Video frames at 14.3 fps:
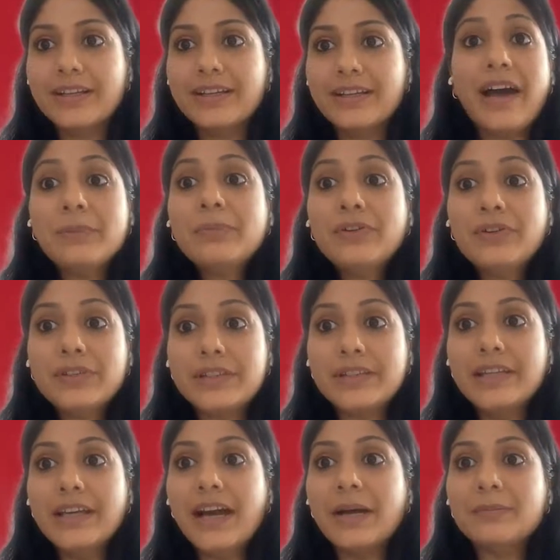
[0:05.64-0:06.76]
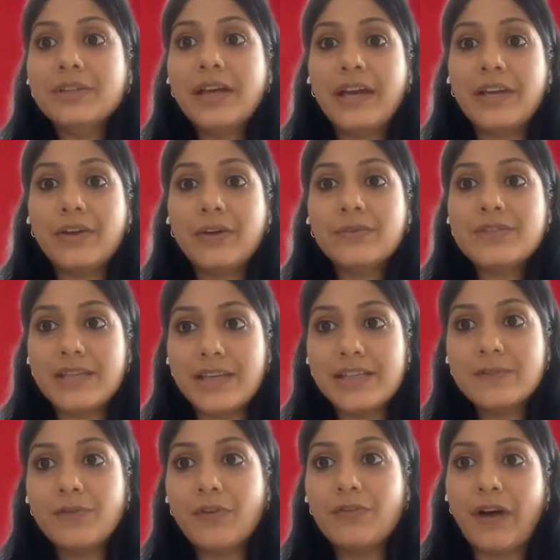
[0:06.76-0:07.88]
I'm Kriti, I'm the head of
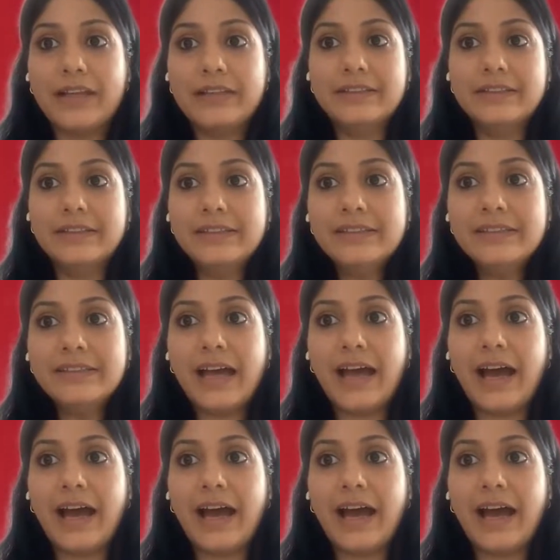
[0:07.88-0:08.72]
sales for Validus,